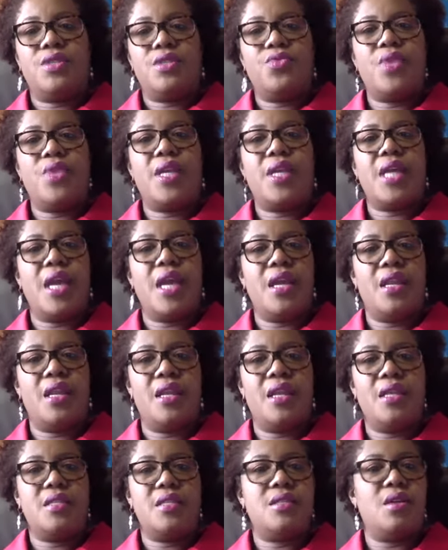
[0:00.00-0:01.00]

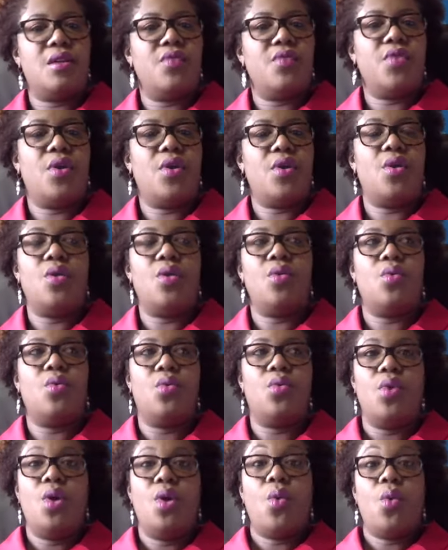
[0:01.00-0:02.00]
regardless of how
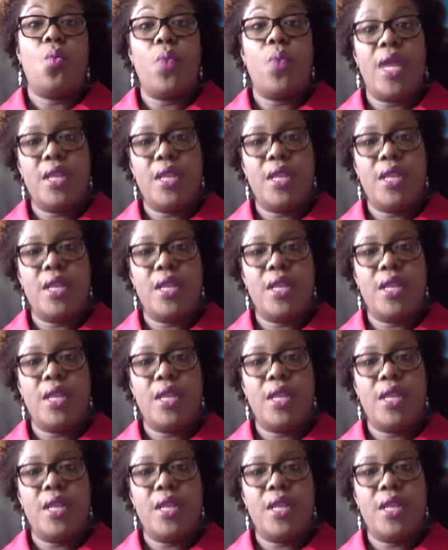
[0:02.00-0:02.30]
well